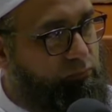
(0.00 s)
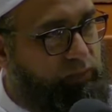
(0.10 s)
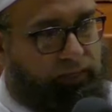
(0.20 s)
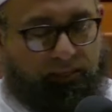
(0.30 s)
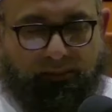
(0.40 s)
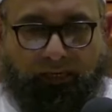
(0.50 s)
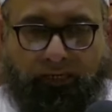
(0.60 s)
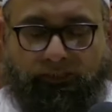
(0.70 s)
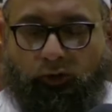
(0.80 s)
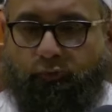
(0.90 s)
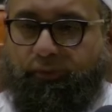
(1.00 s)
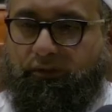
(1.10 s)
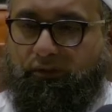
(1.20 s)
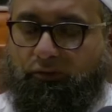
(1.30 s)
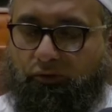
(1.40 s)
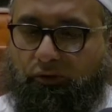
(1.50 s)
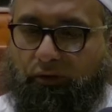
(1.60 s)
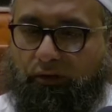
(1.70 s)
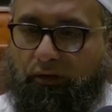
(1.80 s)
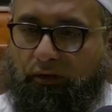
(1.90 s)
Like, it's like he's opened the
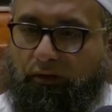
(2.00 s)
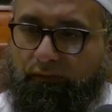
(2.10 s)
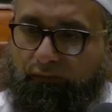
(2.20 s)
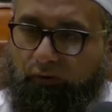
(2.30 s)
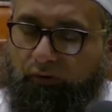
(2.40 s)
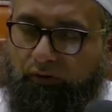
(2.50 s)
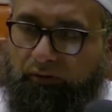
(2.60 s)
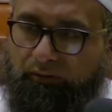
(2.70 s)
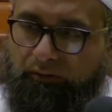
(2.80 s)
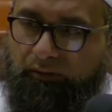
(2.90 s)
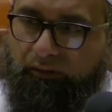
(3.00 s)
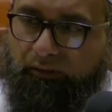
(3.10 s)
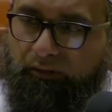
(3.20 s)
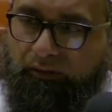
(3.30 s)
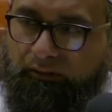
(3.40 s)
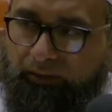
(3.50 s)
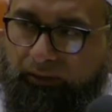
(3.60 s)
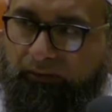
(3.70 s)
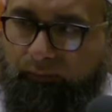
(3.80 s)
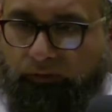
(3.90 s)
door for the
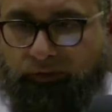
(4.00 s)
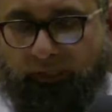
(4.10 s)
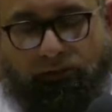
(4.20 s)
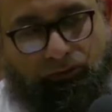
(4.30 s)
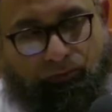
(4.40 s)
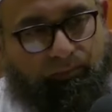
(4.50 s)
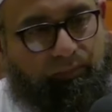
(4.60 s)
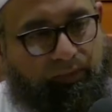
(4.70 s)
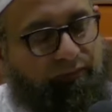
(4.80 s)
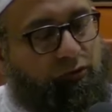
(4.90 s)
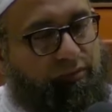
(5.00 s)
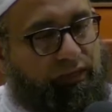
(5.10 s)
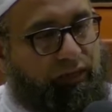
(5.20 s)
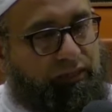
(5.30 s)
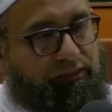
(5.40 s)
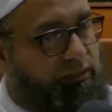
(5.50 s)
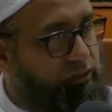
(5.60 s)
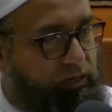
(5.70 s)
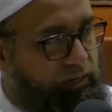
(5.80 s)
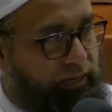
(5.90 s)
evil jinn. Evil because they're
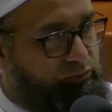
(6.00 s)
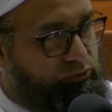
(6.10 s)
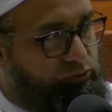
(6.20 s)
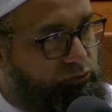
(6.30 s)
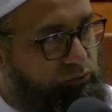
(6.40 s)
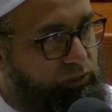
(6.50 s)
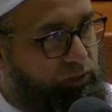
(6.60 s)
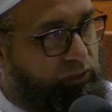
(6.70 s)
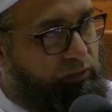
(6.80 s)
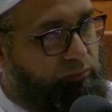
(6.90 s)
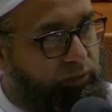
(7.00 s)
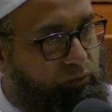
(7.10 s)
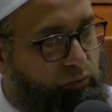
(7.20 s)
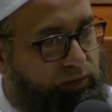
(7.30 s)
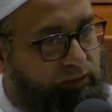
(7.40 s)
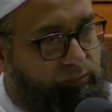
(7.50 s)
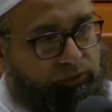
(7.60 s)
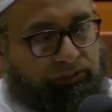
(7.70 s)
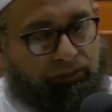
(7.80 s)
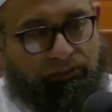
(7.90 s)
not allowed to, but when a
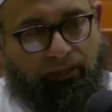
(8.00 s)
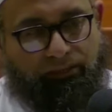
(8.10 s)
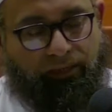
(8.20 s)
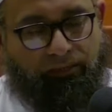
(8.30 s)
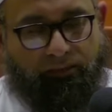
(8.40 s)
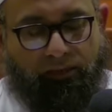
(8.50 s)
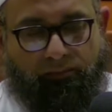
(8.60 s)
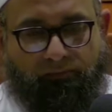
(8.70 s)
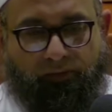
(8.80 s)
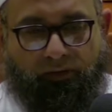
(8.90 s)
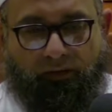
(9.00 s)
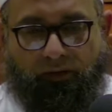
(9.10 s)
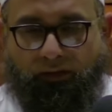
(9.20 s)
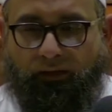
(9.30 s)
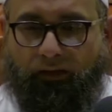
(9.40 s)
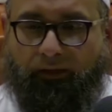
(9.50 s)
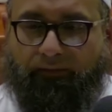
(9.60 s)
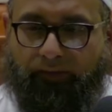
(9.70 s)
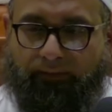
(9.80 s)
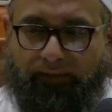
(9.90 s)
person does not take the name of Allah,
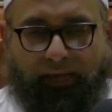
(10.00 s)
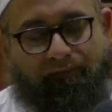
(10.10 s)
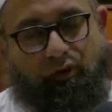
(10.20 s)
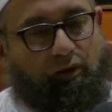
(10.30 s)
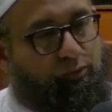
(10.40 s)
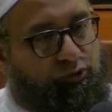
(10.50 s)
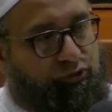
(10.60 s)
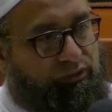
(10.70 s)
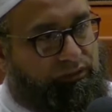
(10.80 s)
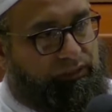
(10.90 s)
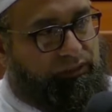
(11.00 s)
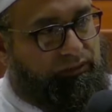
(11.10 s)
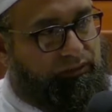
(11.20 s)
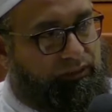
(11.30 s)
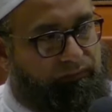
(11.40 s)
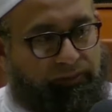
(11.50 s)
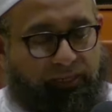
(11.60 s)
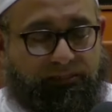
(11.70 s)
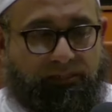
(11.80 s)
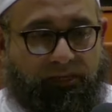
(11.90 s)
then they have an opportunity. If he
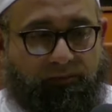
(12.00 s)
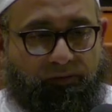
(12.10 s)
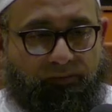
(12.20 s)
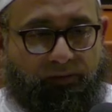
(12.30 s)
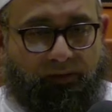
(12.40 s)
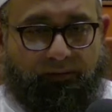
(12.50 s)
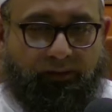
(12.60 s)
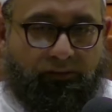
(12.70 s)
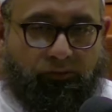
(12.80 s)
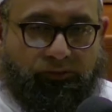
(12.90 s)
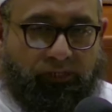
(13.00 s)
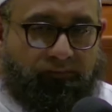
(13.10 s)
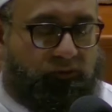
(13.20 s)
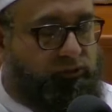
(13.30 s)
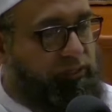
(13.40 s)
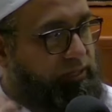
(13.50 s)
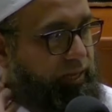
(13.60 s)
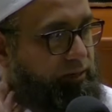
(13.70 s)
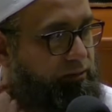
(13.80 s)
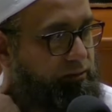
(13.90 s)
takes the name of Allah, then those evil jinn
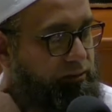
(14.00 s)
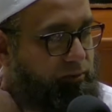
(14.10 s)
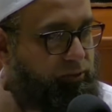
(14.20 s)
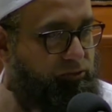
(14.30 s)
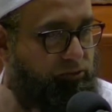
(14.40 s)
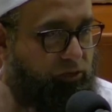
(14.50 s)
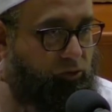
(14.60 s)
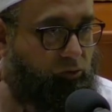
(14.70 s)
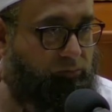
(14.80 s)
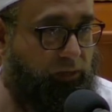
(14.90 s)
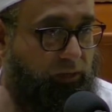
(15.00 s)
can't come into the home.